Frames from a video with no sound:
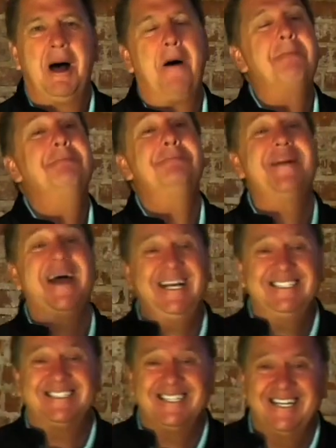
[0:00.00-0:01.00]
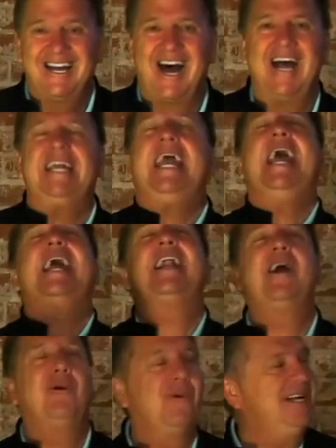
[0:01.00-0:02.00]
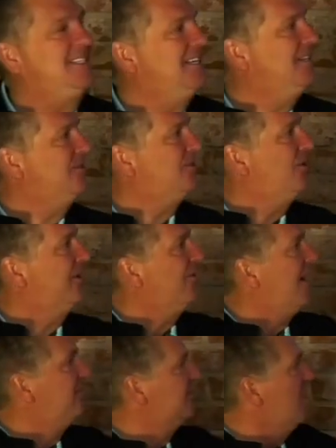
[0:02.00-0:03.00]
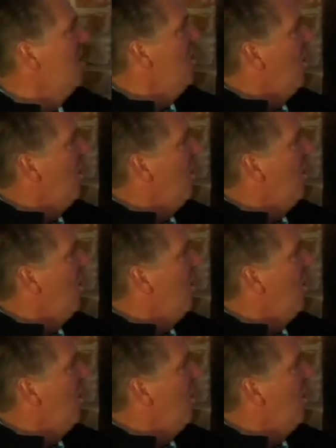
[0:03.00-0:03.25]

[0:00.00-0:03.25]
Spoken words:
Amazing guy. Cannot wait to hear Tony Robbins.